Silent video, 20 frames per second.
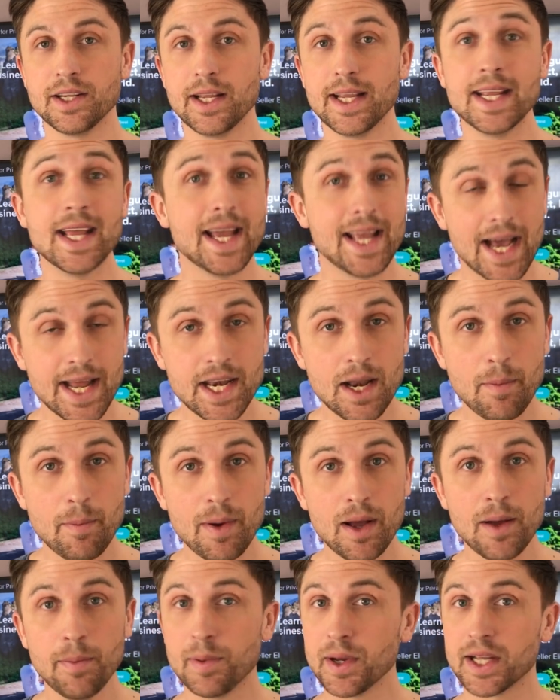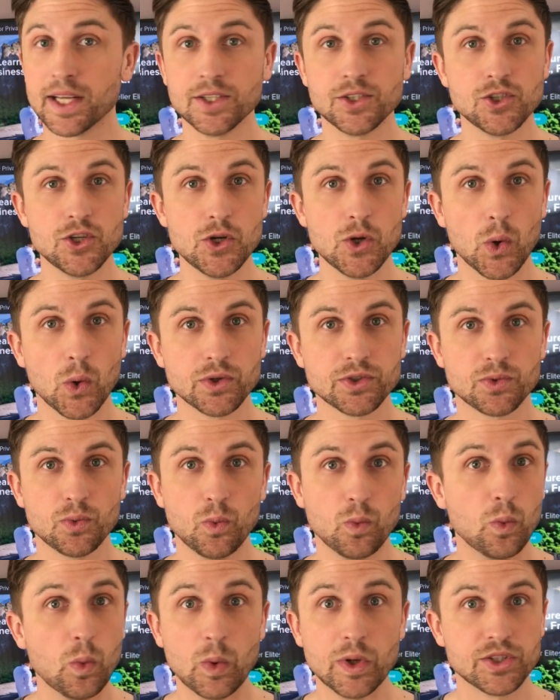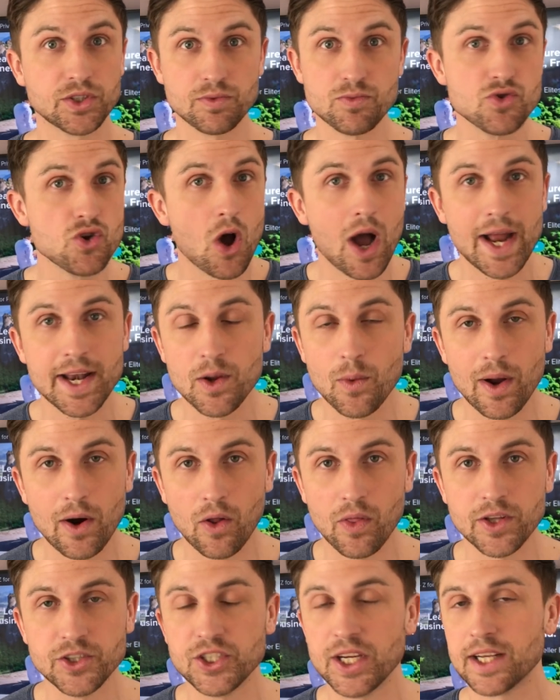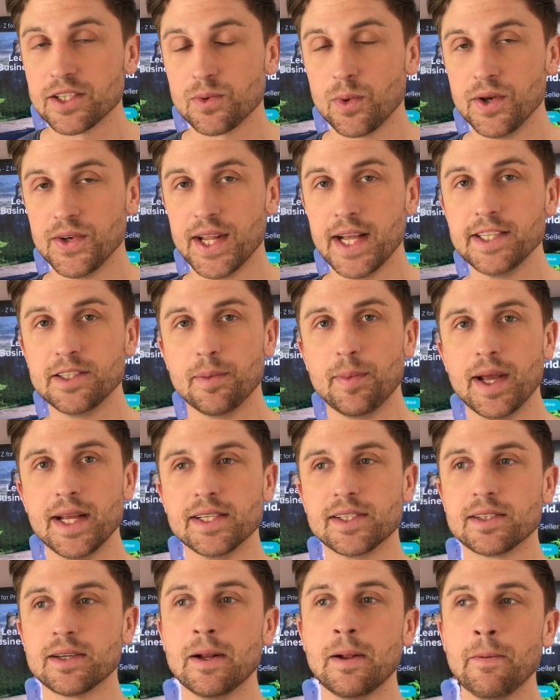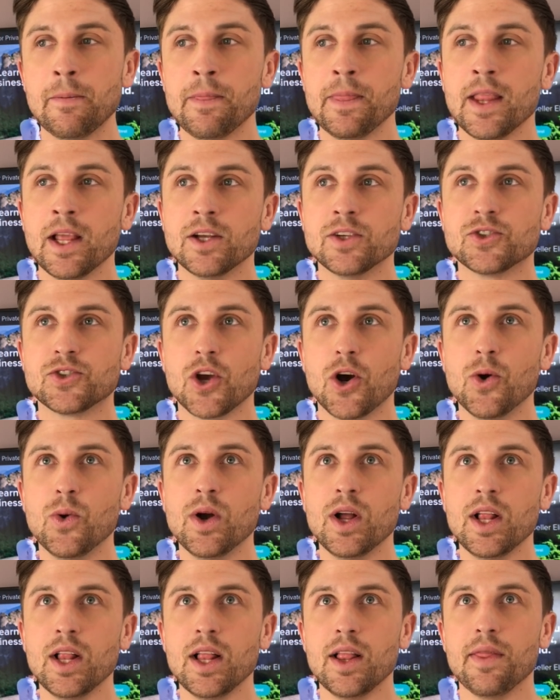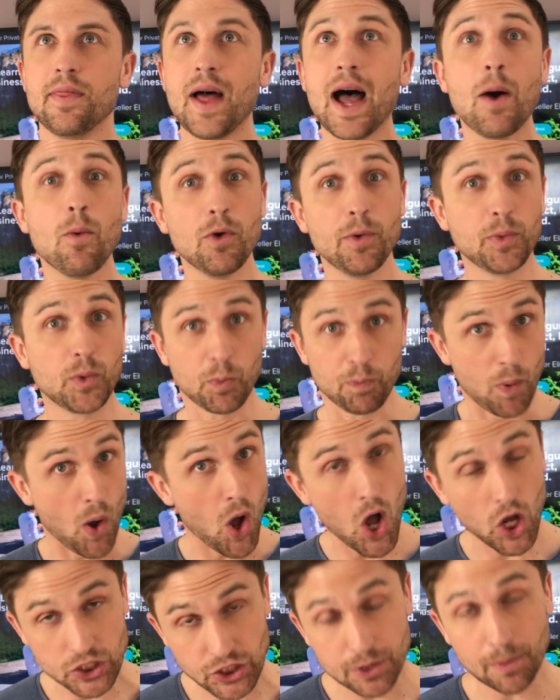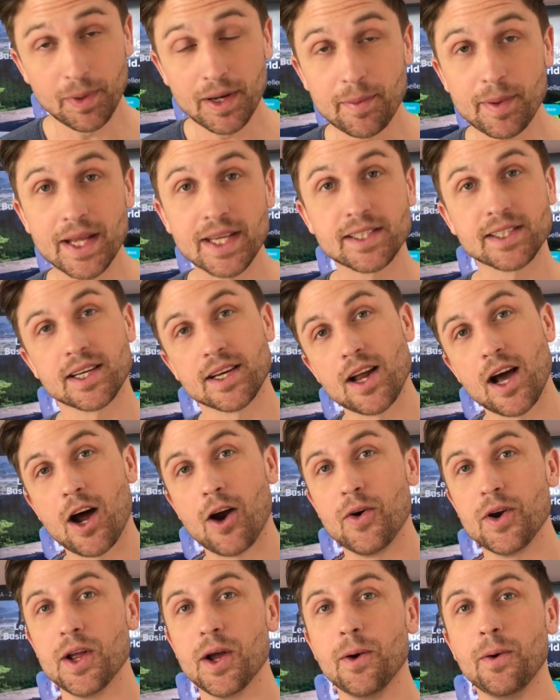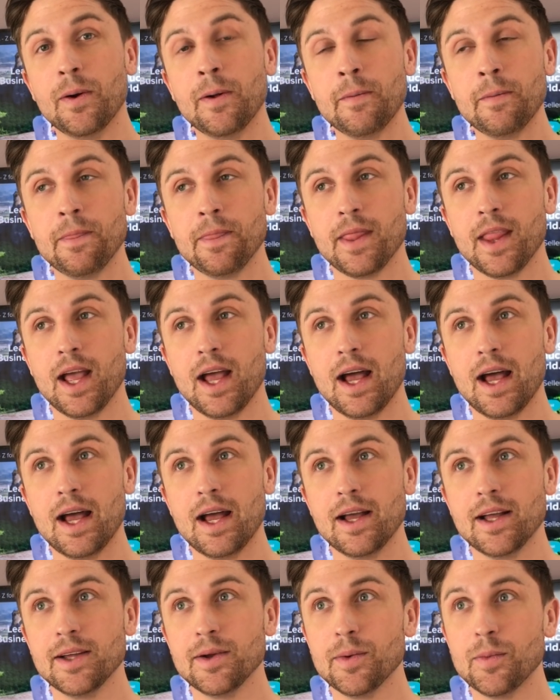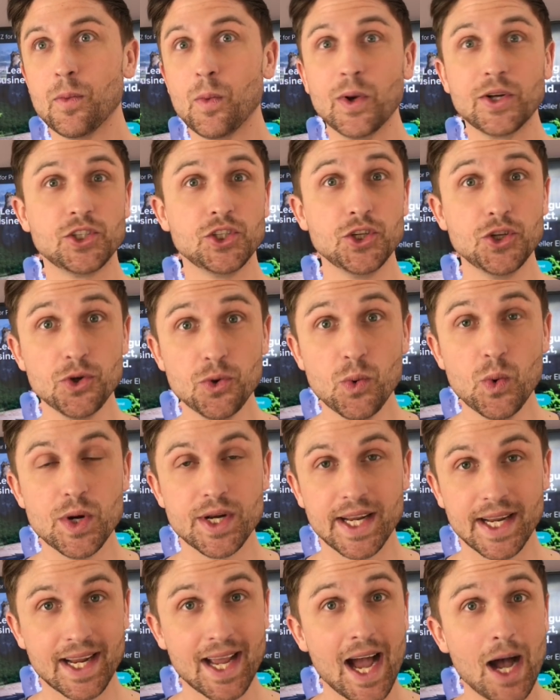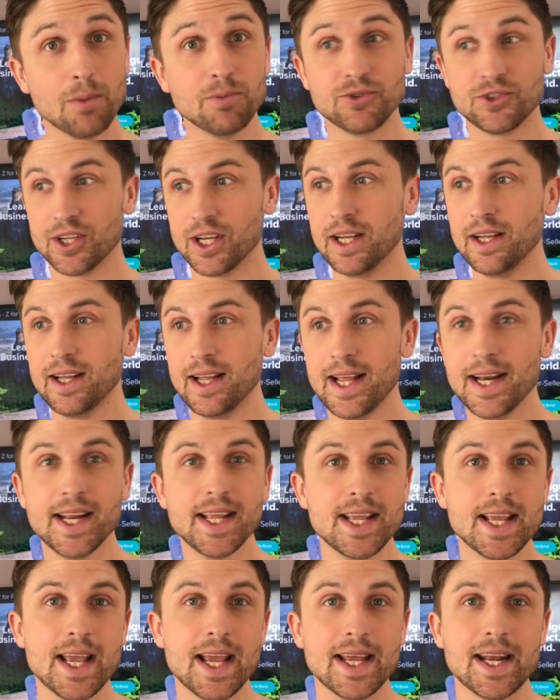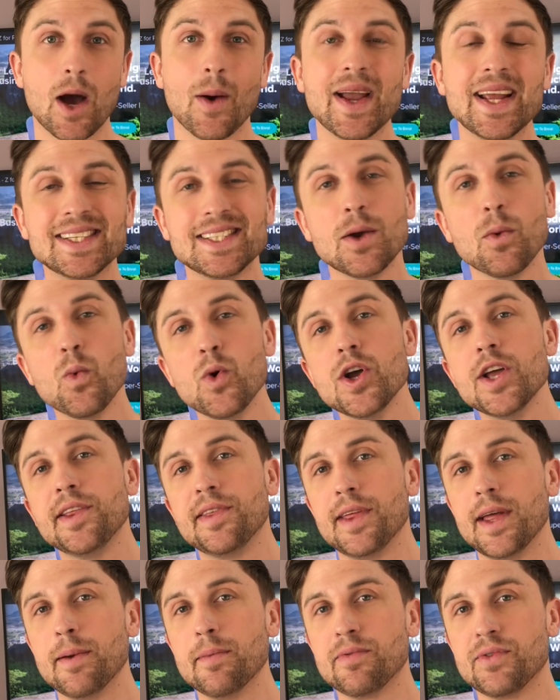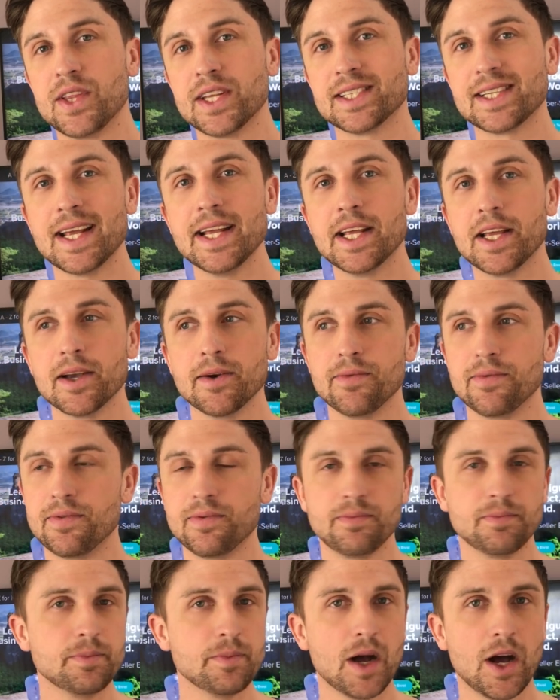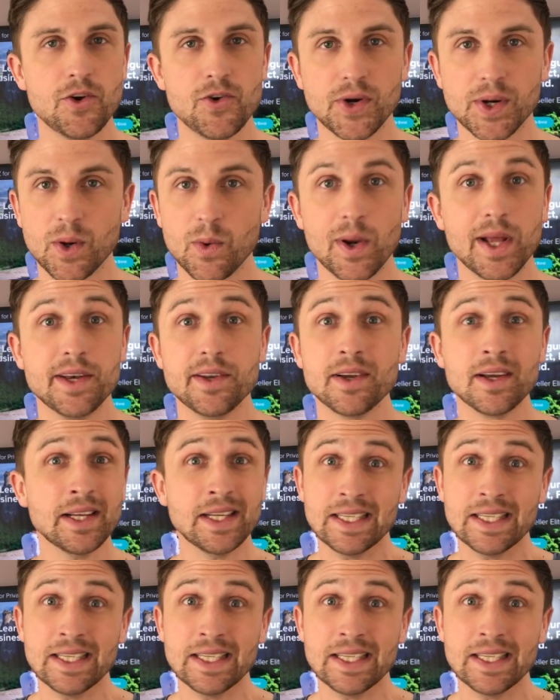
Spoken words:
EAN number, because yours was not anywhere on the GS1 database. So that would possibly be a scenario which you would encounter in a year. Now, is it worth it for the sake of 100 quid?